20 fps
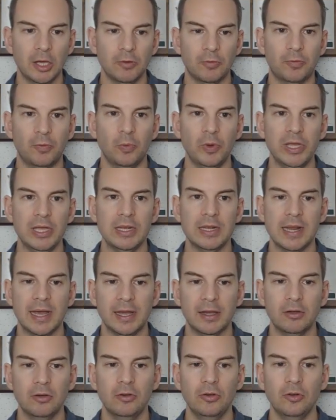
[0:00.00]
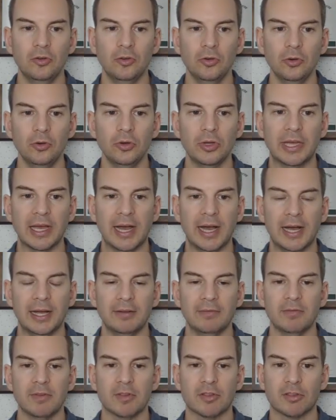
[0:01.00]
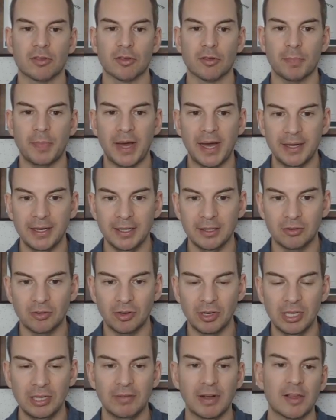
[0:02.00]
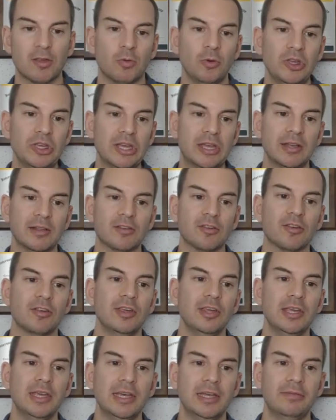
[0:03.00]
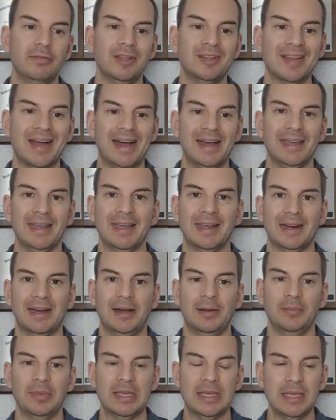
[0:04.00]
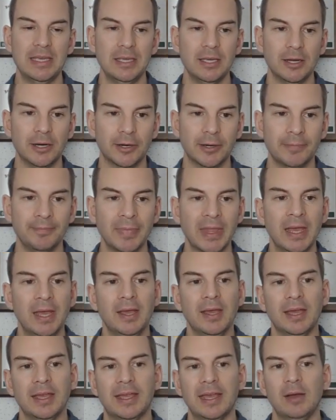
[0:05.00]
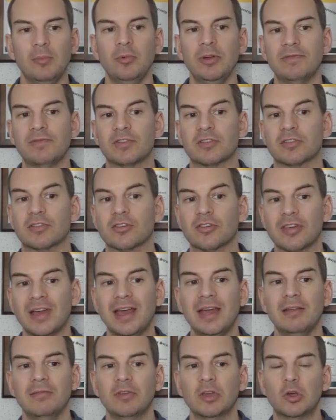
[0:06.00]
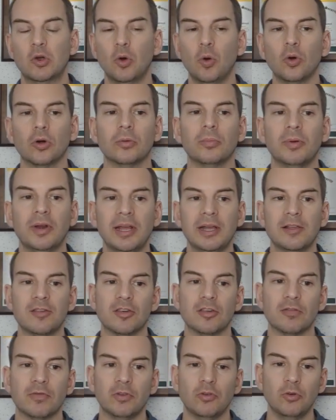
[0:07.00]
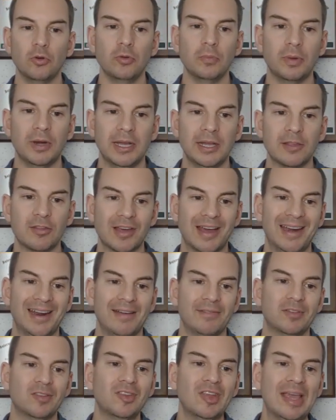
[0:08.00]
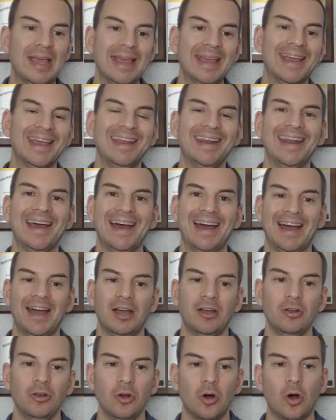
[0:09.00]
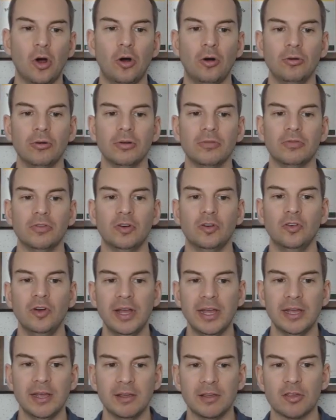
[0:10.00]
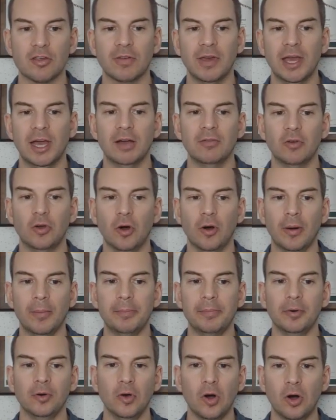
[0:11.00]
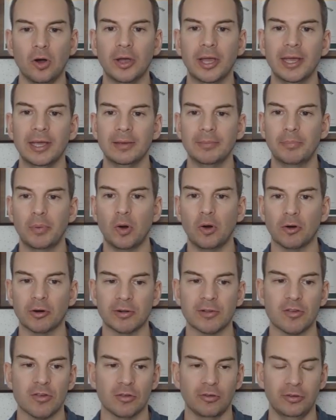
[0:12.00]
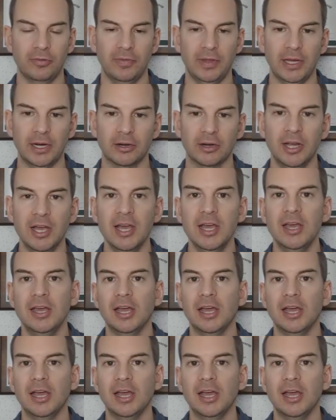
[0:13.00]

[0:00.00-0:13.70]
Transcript: If we now look at the spanning tree, that's what you can see in the diagram here. Again, we've set the core bridge as the root bridge, and I've taken out all of the links that have got blocking ports on there.